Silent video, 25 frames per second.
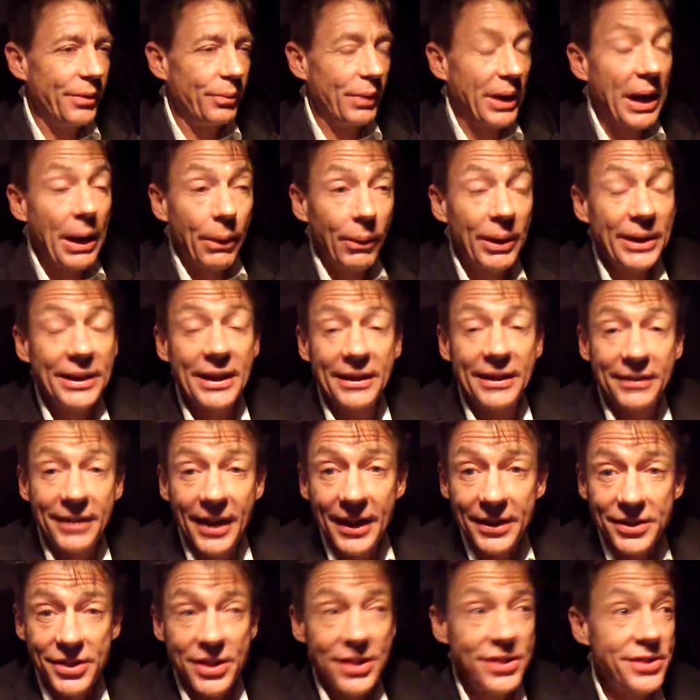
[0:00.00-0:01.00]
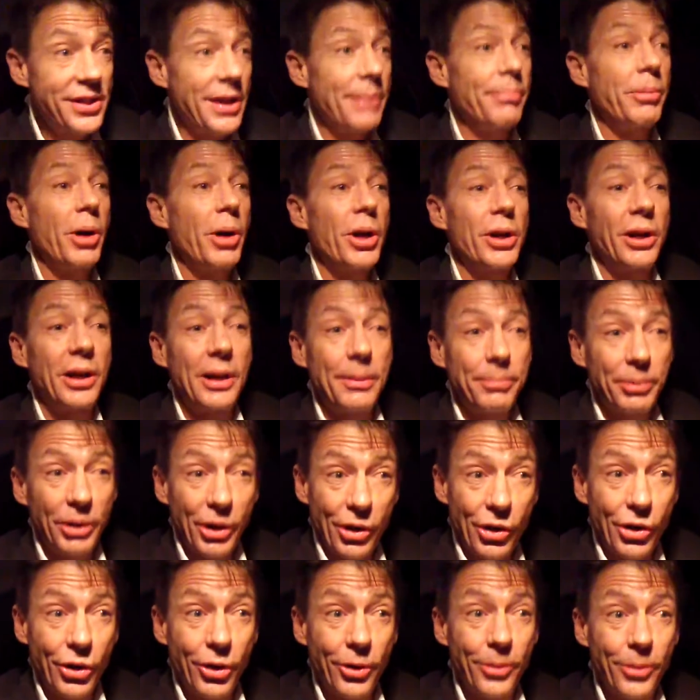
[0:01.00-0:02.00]
When I went to Texas, I bought a couple
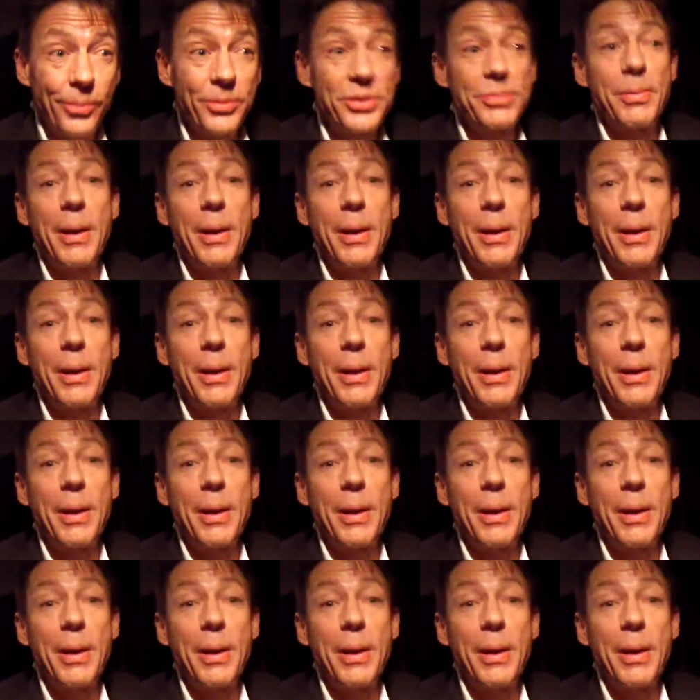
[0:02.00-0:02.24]
of homes.